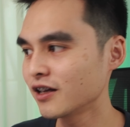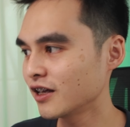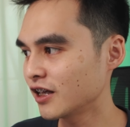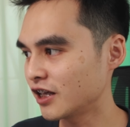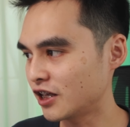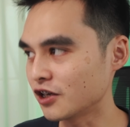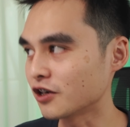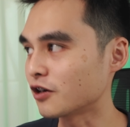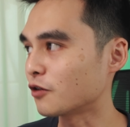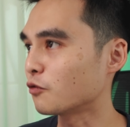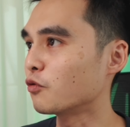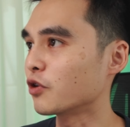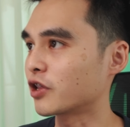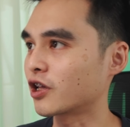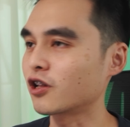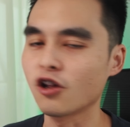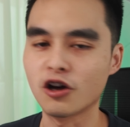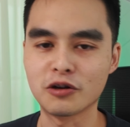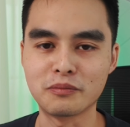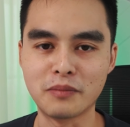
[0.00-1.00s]
here with
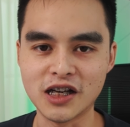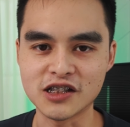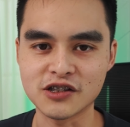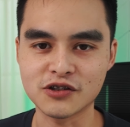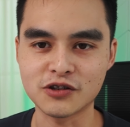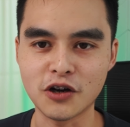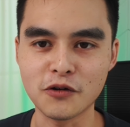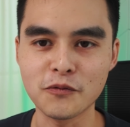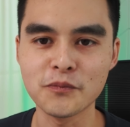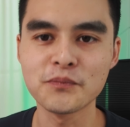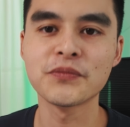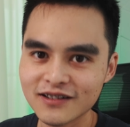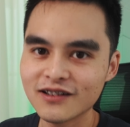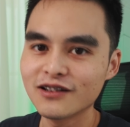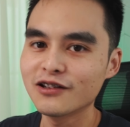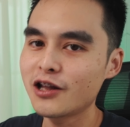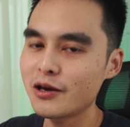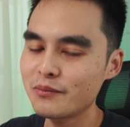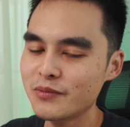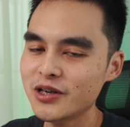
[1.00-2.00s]
Claude Maestro.
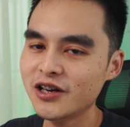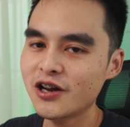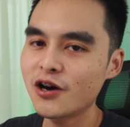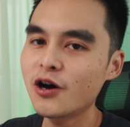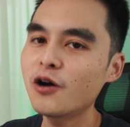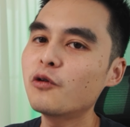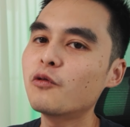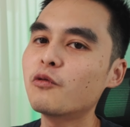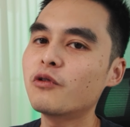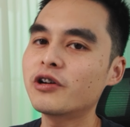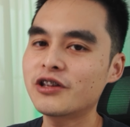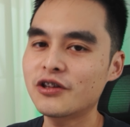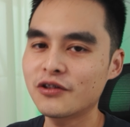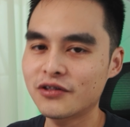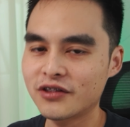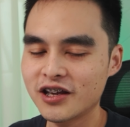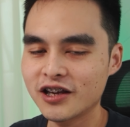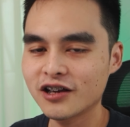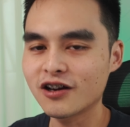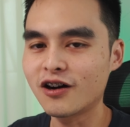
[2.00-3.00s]
Let me know what you
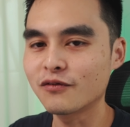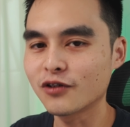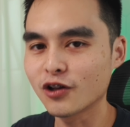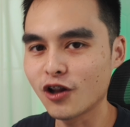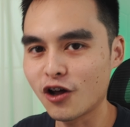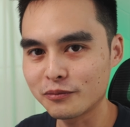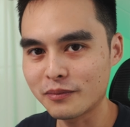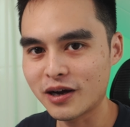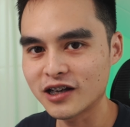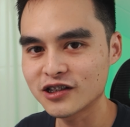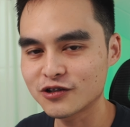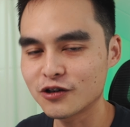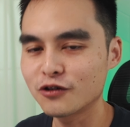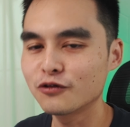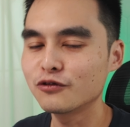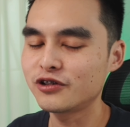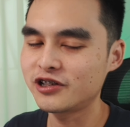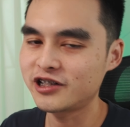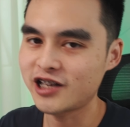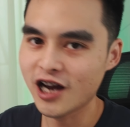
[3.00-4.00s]
think of Claude Maestro
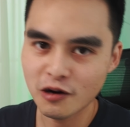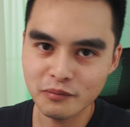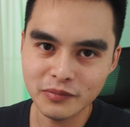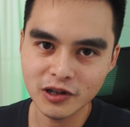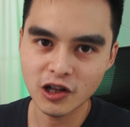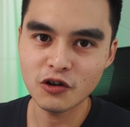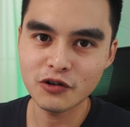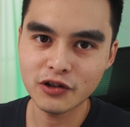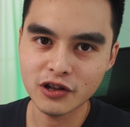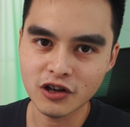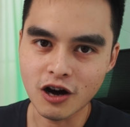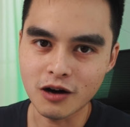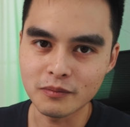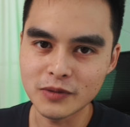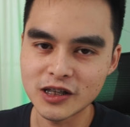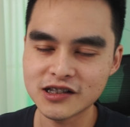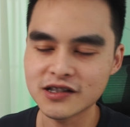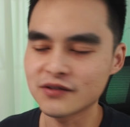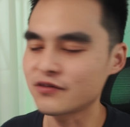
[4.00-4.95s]
down below in the comments.